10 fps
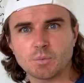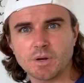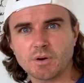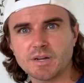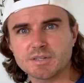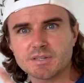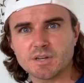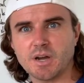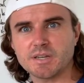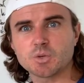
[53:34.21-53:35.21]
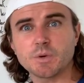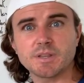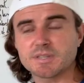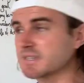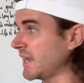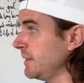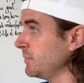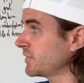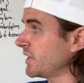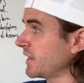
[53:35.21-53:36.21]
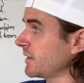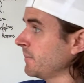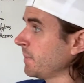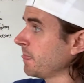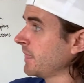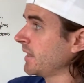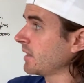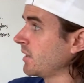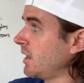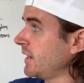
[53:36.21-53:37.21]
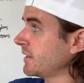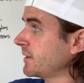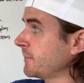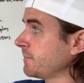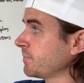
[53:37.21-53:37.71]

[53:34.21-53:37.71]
where I decide to wear the same thing like